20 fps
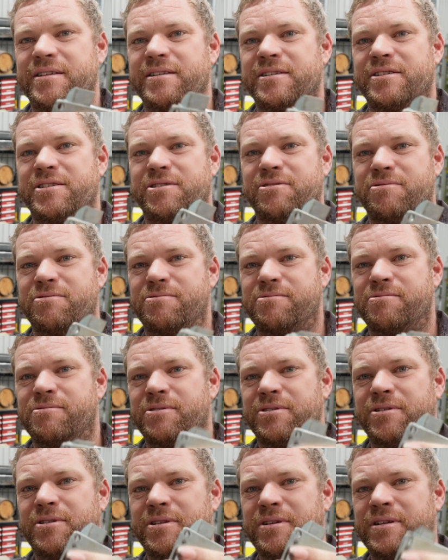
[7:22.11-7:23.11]
install
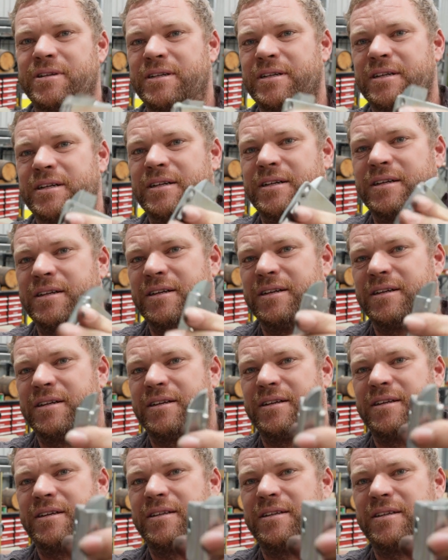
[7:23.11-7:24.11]

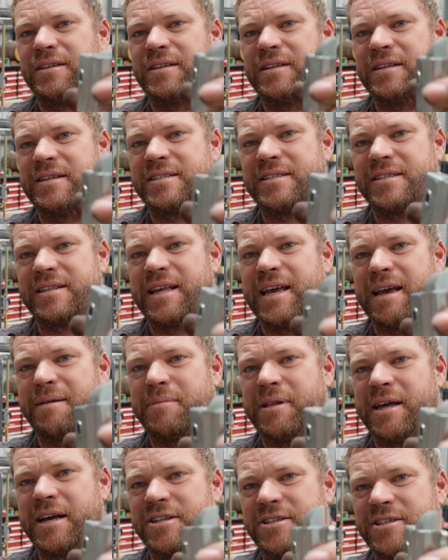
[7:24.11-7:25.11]
these slam
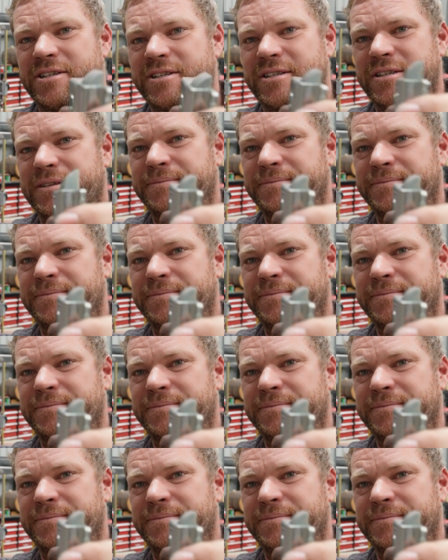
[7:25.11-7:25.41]
latches.